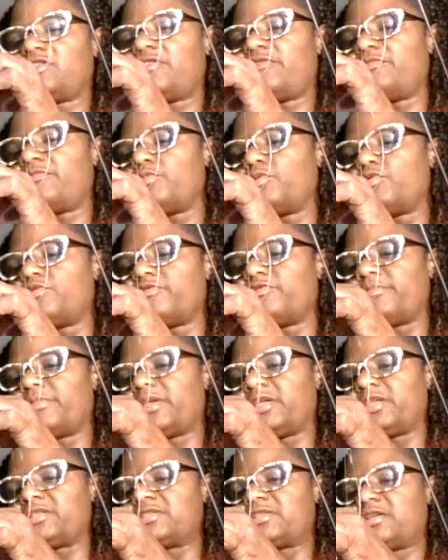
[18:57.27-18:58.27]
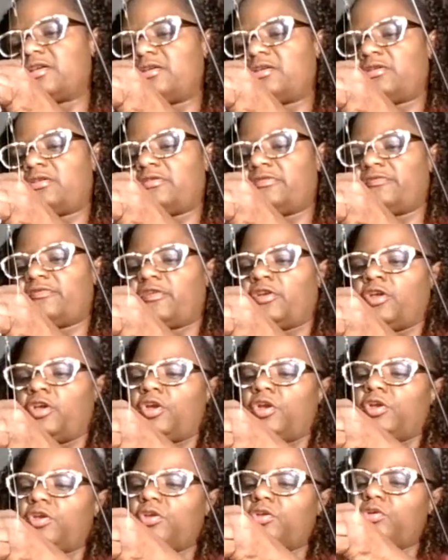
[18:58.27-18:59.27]
of movement of
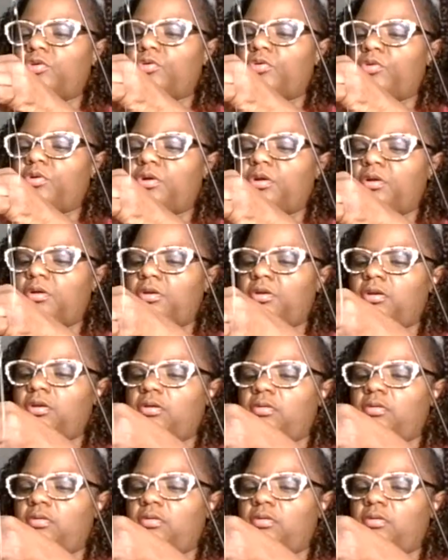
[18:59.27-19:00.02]
your